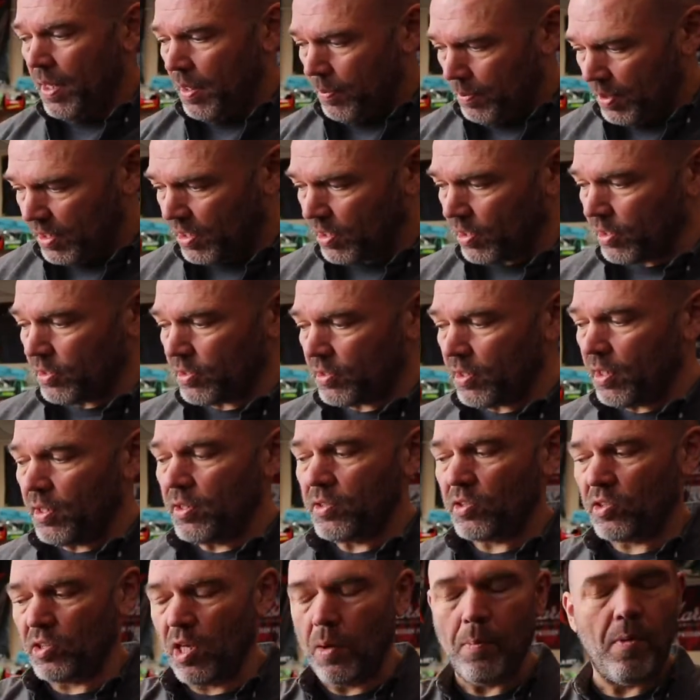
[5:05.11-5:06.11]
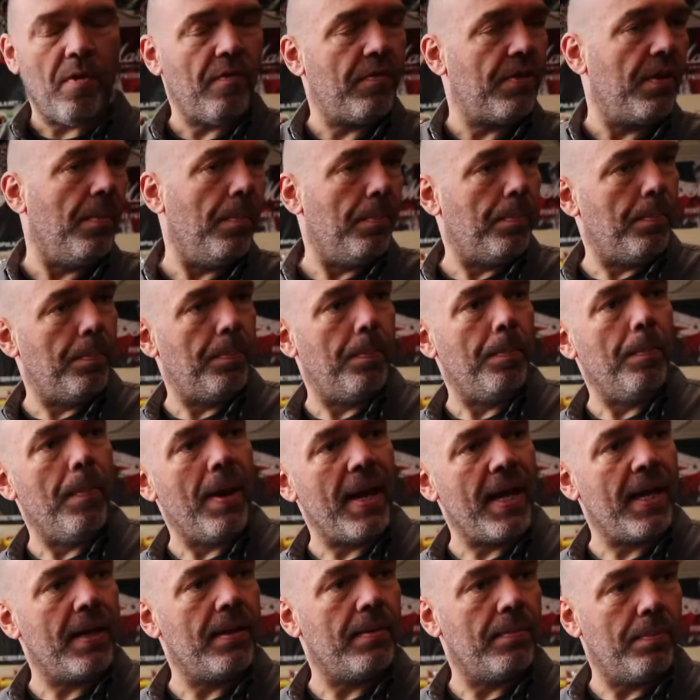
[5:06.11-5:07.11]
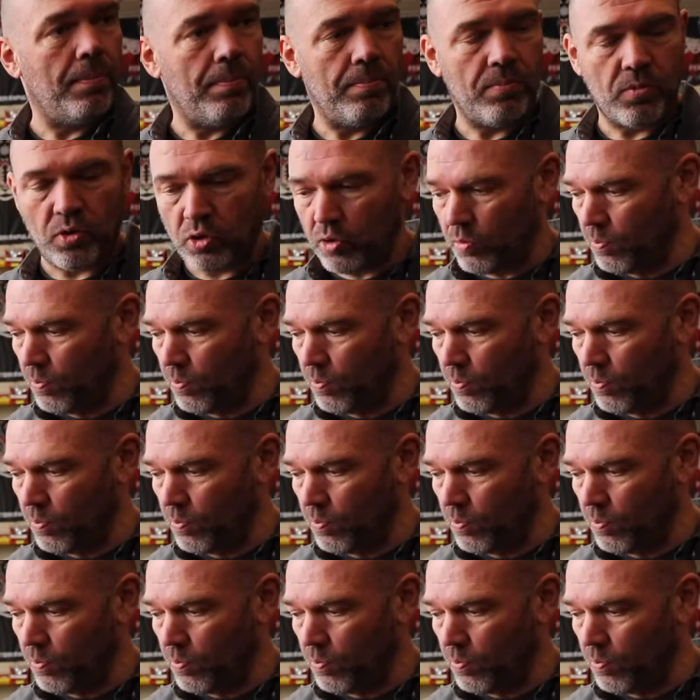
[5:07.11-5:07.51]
Because some of the main